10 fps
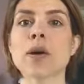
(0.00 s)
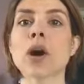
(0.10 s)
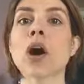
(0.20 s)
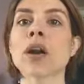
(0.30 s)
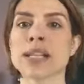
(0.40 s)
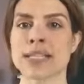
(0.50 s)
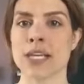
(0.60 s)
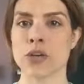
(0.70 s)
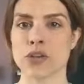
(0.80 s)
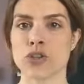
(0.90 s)

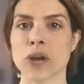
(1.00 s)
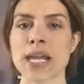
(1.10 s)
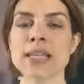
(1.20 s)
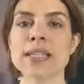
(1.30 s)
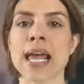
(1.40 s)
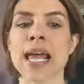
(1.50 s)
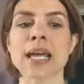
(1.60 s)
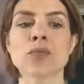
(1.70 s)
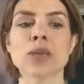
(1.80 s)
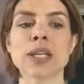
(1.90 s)
harnessing your strengths
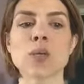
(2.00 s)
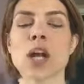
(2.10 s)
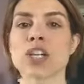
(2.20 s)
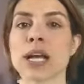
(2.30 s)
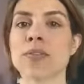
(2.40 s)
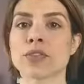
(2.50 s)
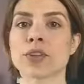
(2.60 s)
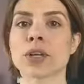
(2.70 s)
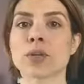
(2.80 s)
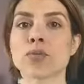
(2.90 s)
and really watching out for
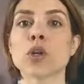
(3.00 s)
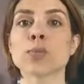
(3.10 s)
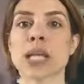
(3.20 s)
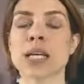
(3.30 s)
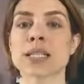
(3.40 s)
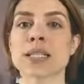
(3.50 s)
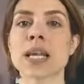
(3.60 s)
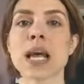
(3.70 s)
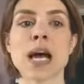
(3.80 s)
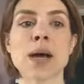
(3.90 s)
the roadblocks
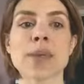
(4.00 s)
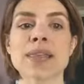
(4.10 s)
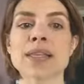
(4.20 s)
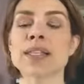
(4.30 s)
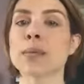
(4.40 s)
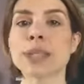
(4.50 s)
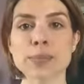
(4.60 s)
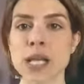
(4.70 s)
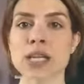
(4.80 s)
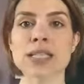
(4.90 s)
and the stumbling
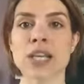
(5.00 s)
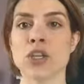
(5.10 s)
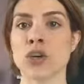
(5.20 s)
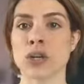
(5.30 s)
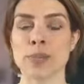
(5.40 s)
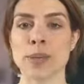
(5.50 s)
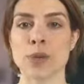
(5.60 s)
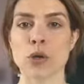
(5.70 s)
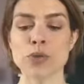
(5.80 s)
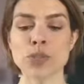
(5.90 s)
blocks that you're going to be
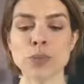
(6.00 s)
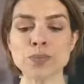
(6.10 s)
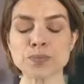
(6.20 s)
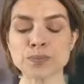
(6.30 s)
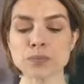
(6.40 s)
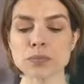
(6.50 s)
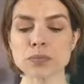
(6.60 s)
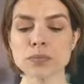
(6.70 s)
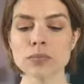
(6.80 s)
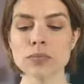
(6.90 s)
prone to.
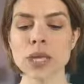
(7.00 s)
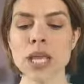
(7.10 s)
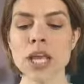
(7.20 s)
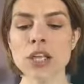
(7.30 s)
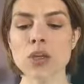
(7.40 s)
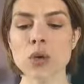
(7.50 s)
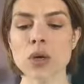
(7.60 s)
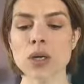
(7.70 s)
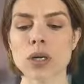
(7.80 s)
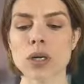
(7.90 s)

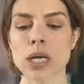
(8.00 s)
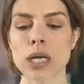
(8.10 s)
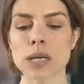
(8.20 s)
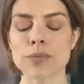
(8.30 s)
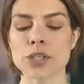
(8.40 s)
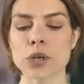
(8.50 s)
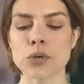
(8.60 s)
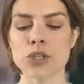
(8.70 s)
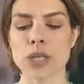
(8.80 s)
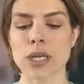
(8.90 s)
Your
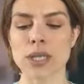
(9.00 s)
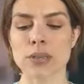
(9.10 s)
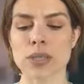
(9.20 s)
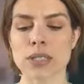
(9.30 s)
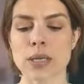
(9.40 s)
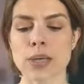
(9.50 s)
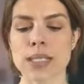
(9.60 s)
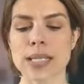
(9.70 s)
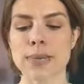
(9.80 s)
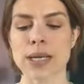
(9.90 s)
doshas, what else did I want to
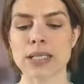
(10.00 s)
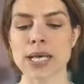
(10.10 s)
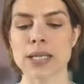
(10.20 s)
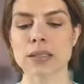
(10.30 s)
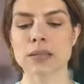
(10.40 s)
say about that?